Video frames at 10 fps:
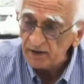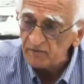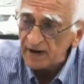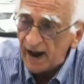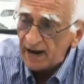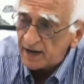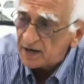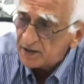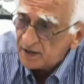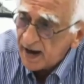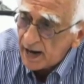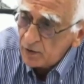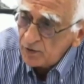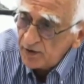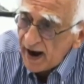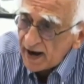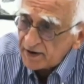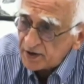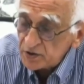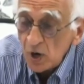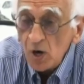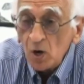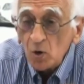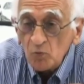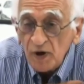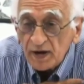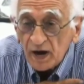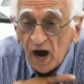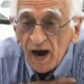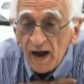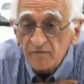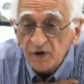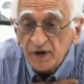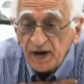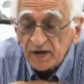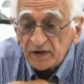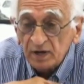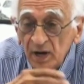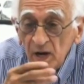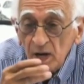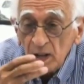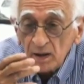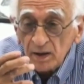But even at other CANDU reactors, where I have created